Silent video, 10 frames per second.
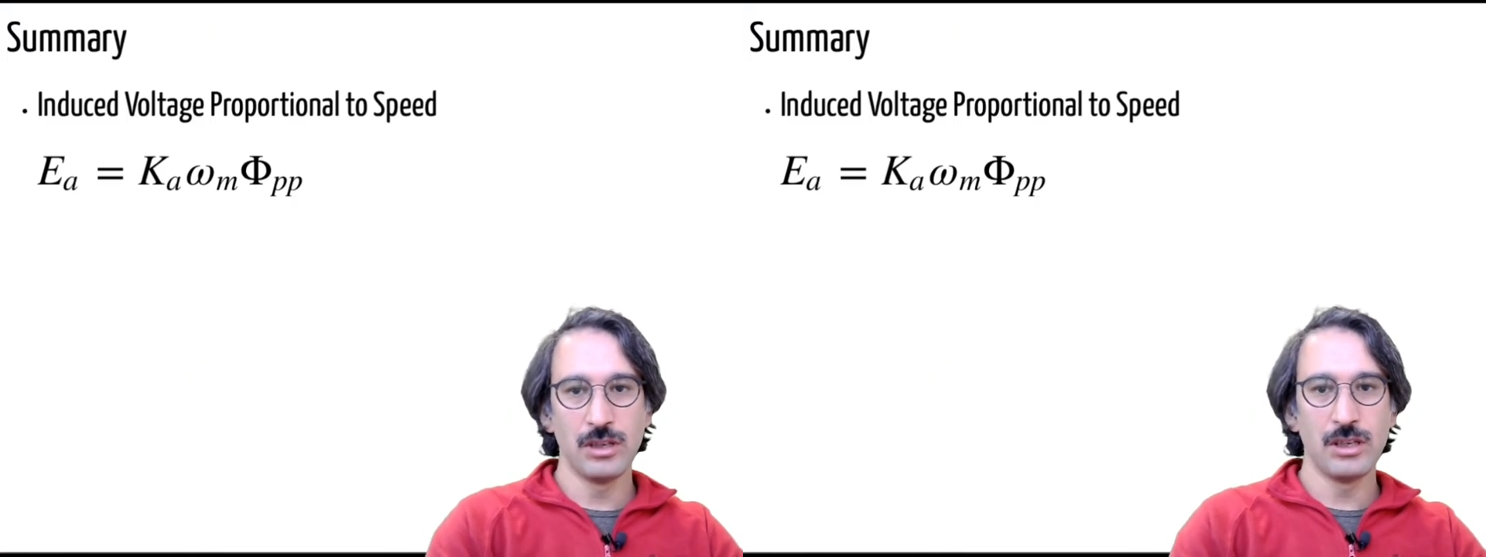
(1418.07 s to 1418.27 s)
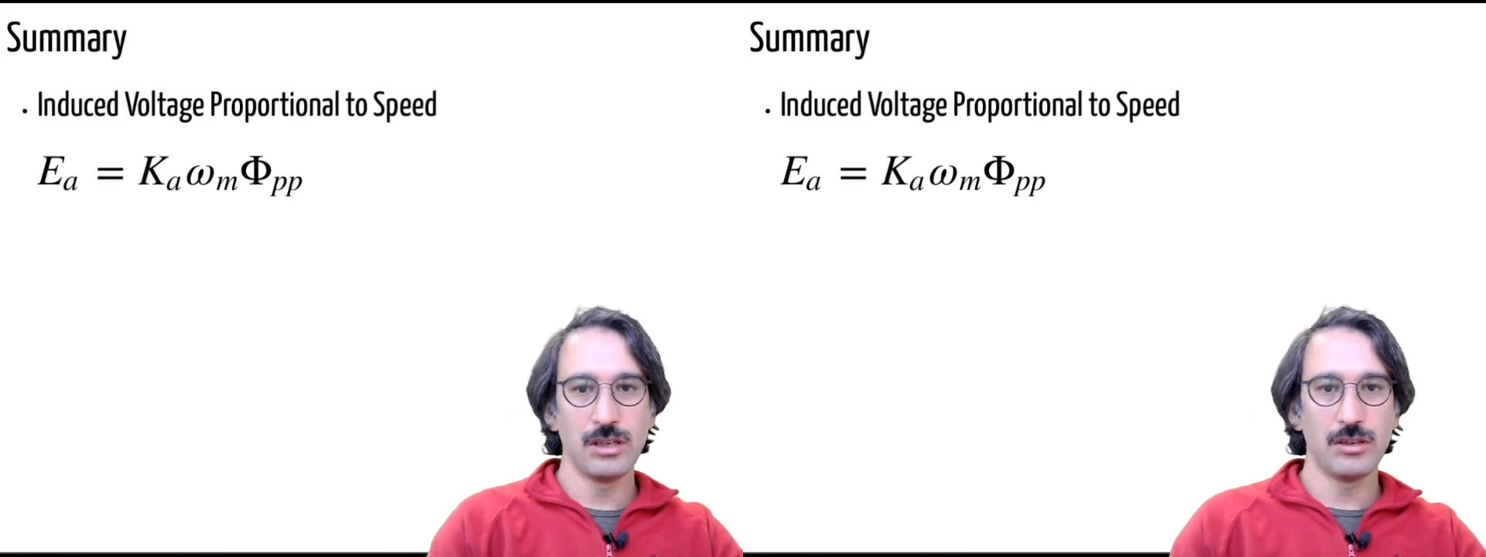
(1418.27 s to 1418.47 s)

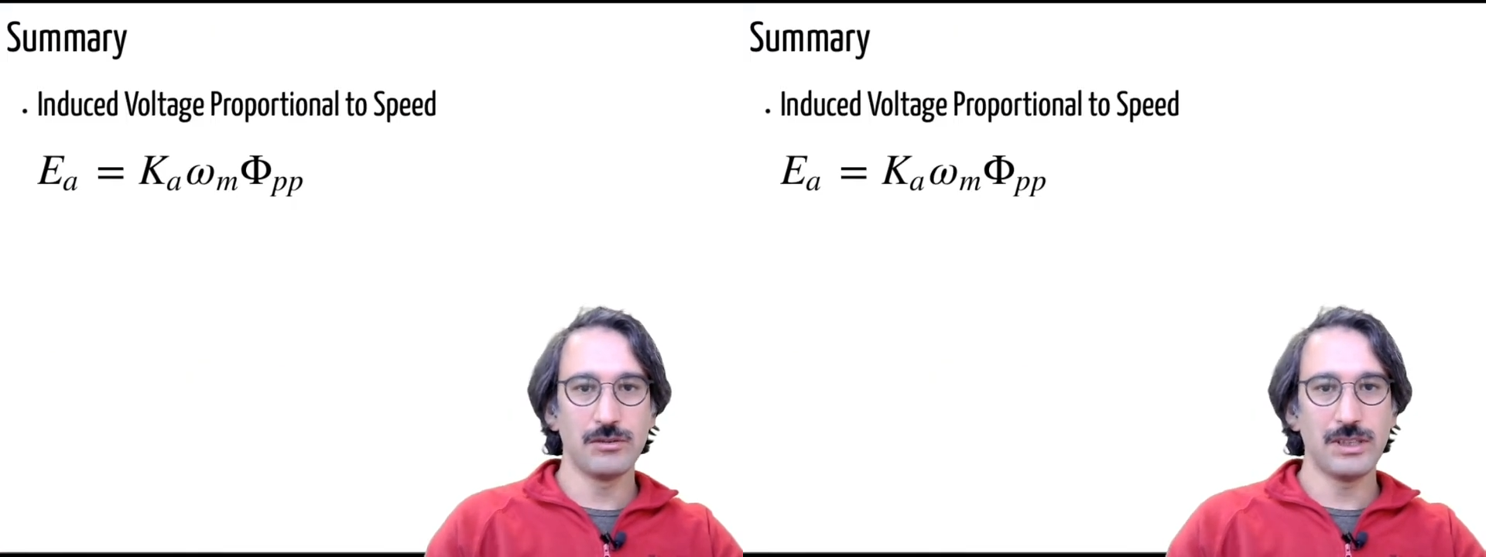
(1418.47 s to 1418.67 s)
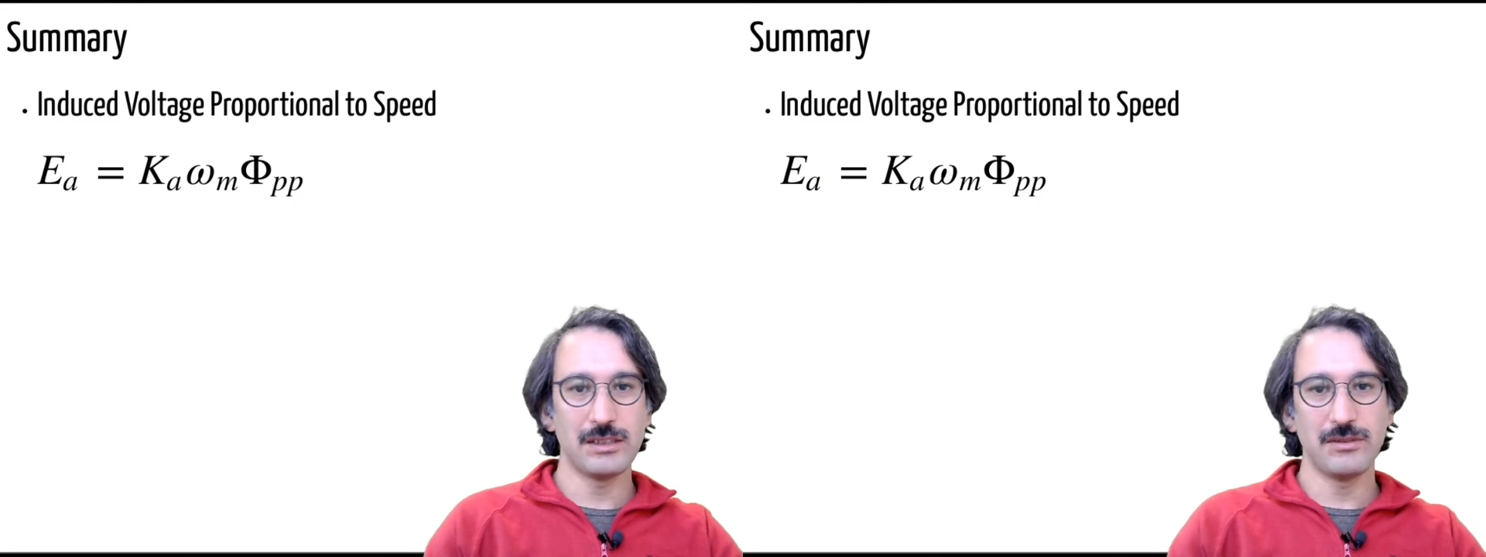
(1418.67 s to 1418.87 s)
you know,
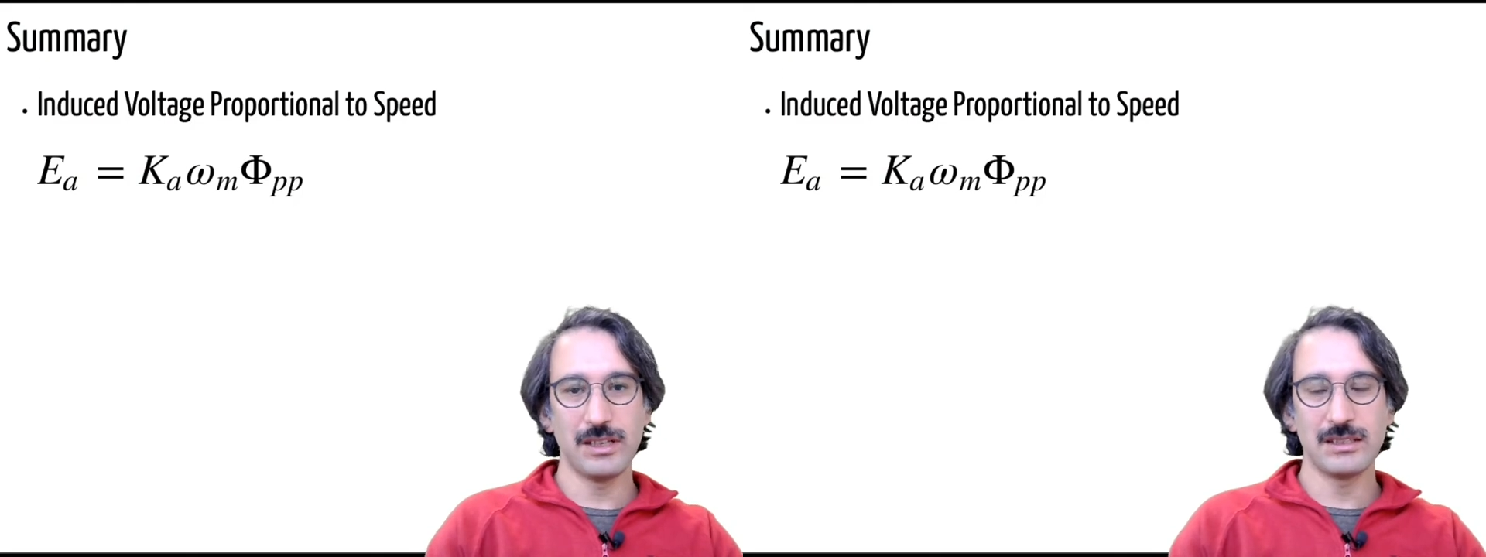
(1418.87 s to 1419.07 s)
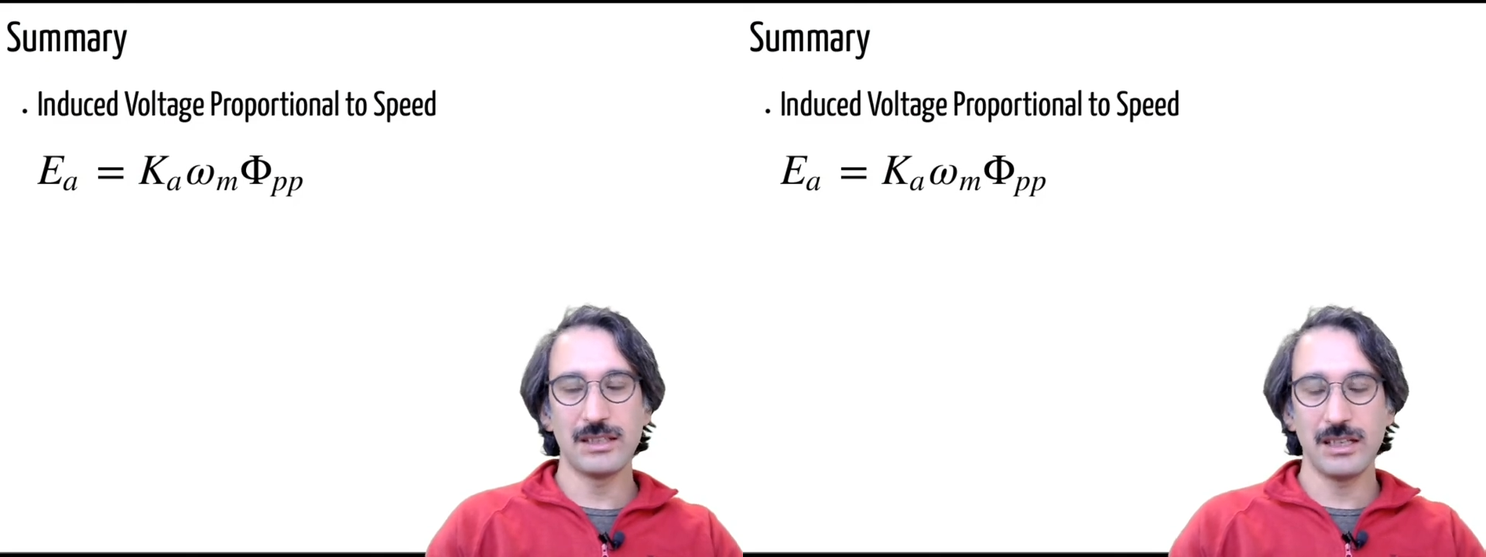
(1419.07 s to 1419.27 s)
that
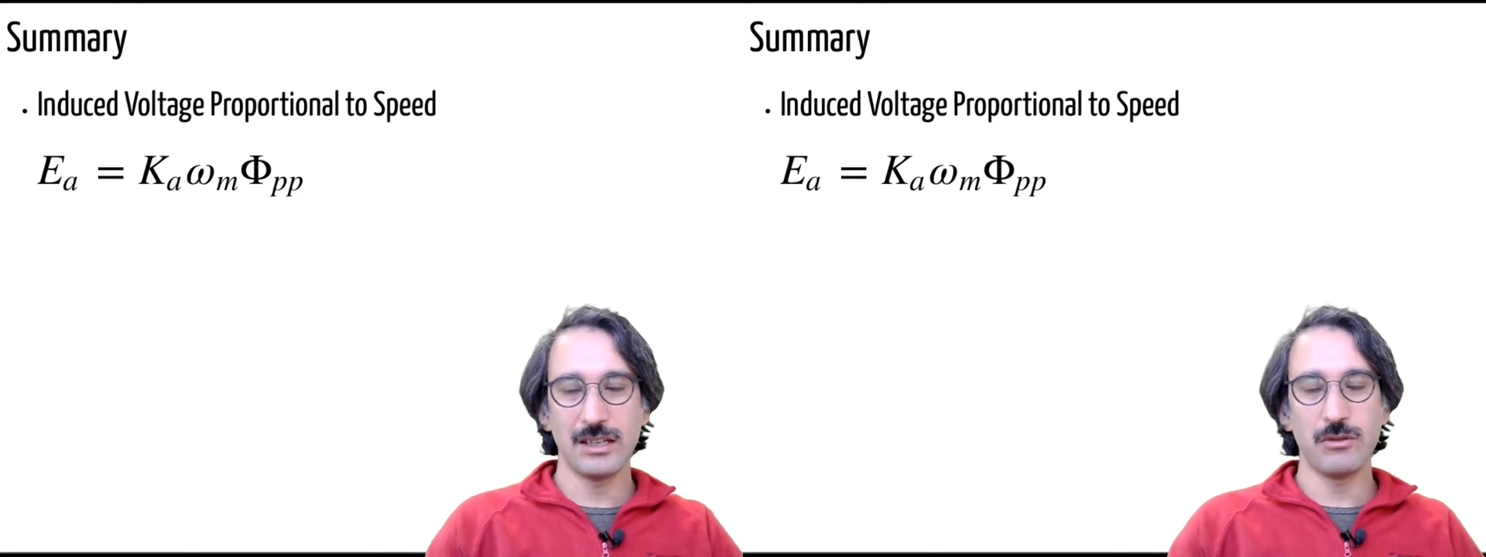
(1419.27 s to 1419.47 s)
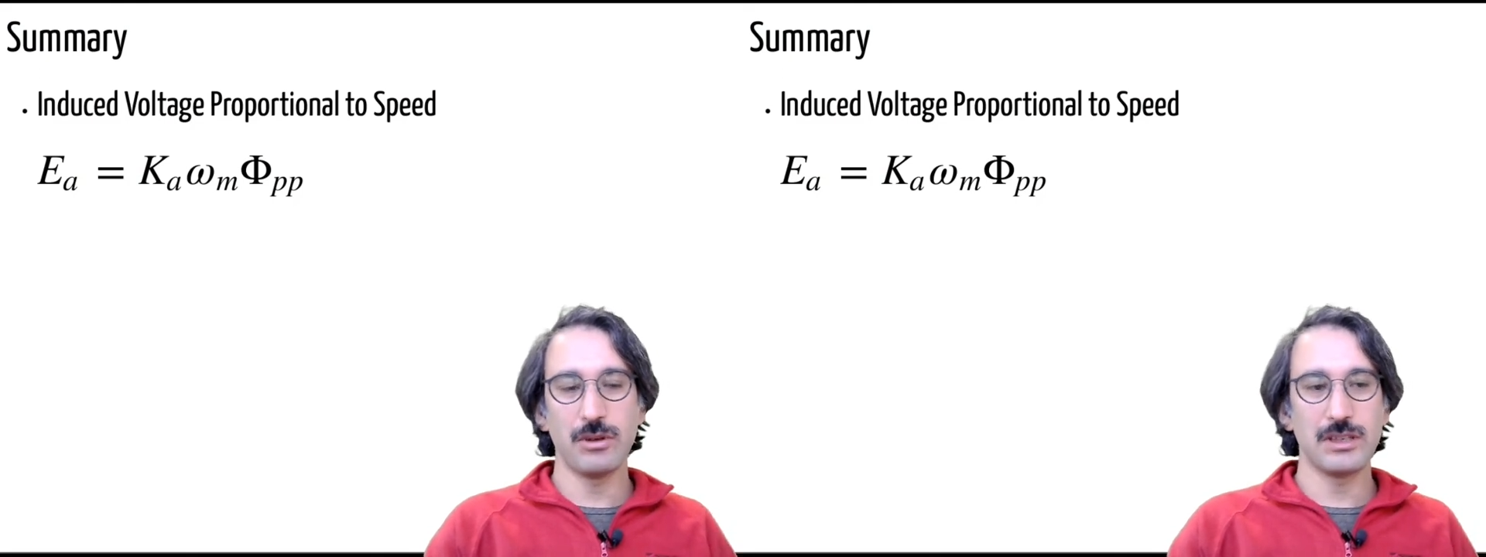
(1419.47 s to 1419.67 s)
was a
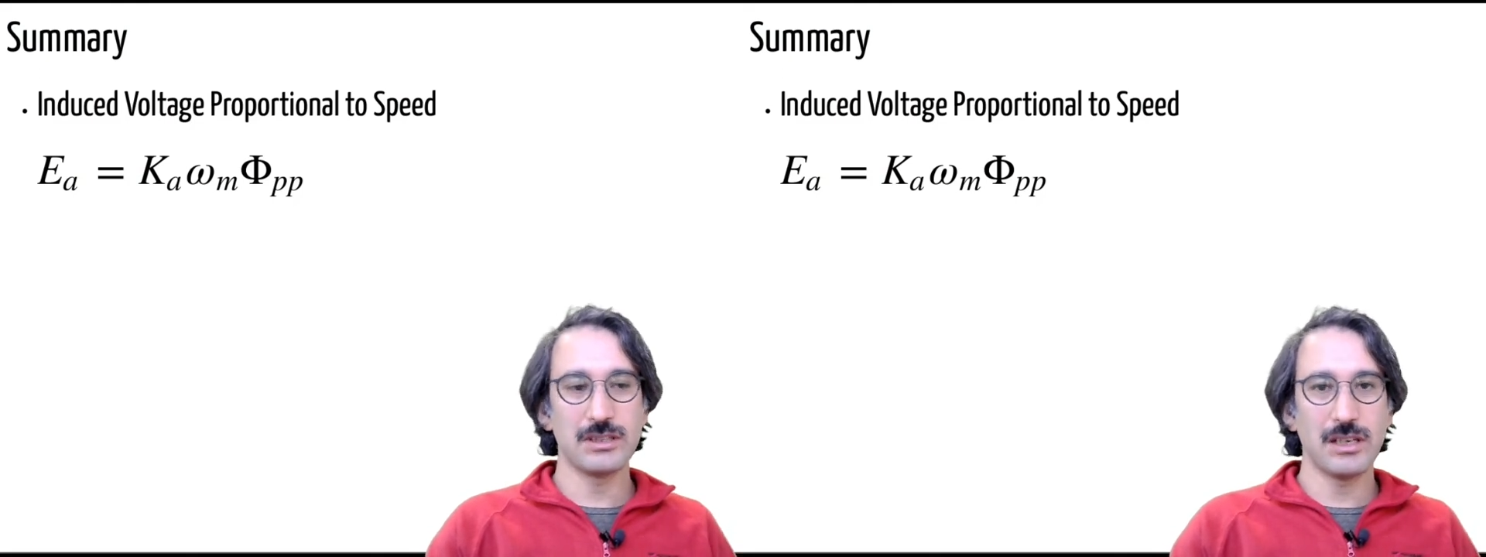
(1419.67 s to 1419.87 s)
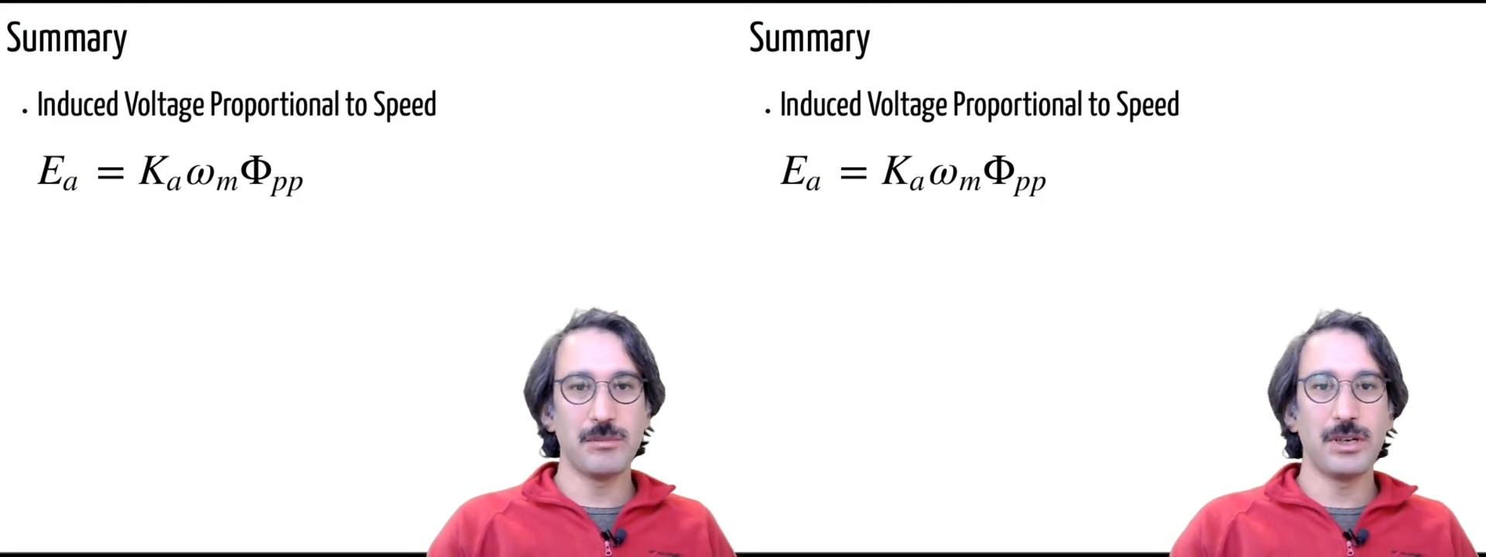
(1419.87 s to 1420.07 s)
quick
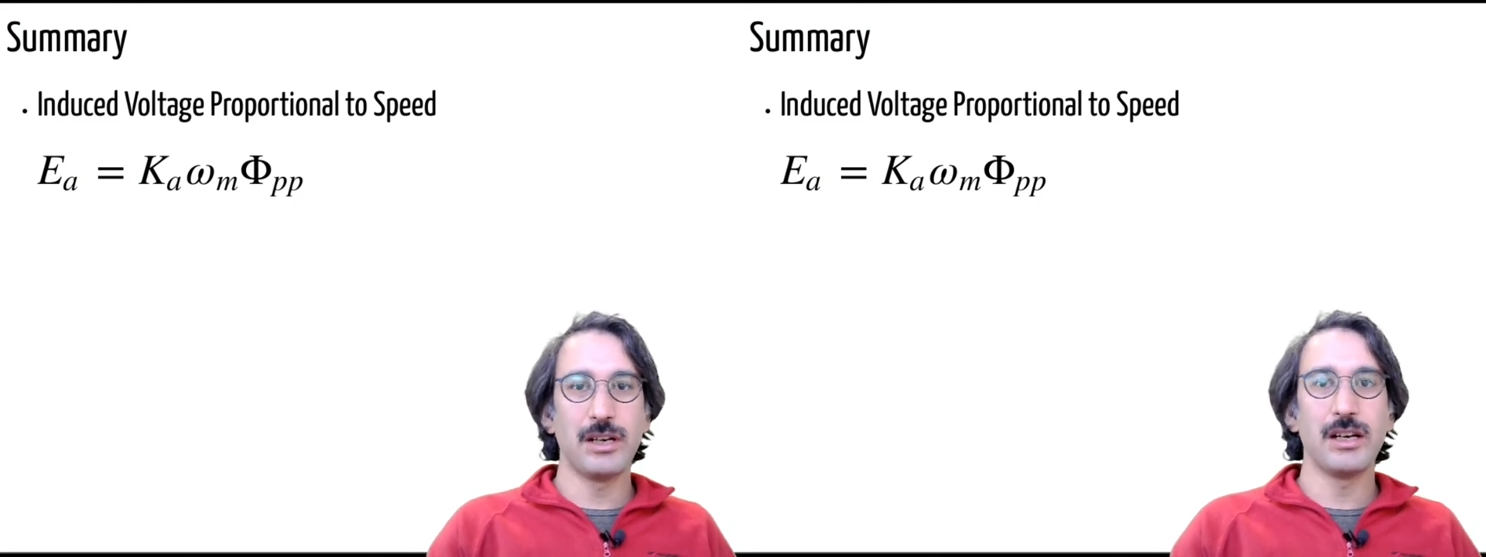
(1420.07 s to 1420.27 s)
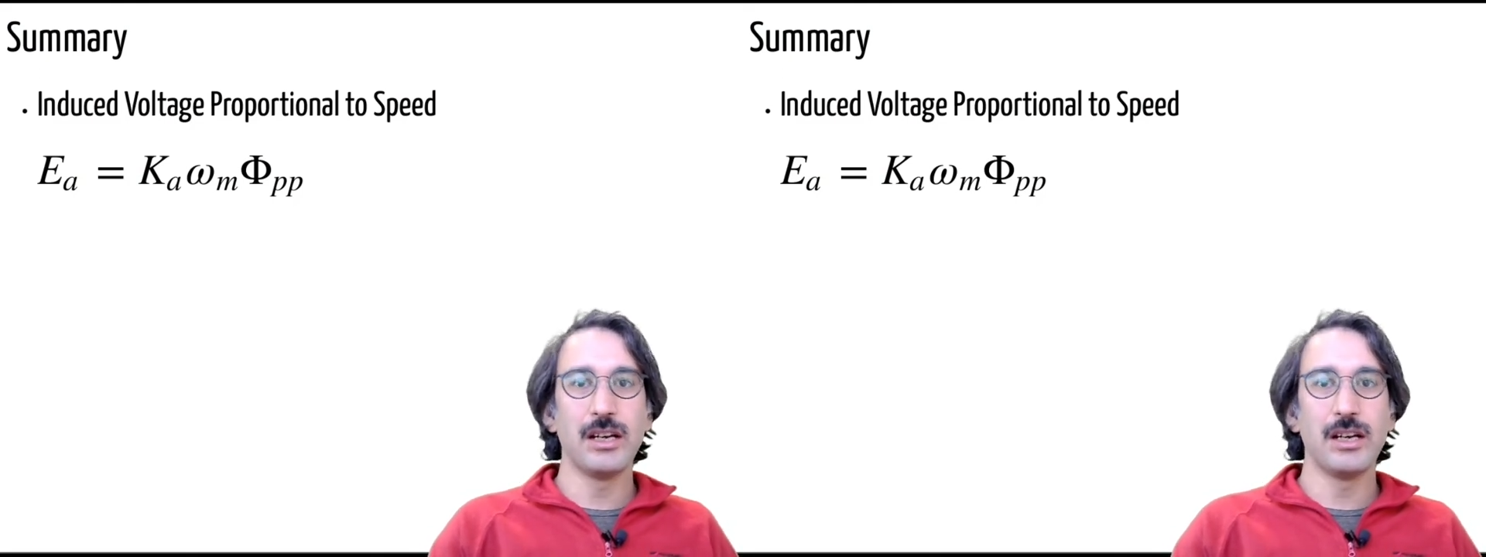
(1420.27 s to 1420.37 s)
summary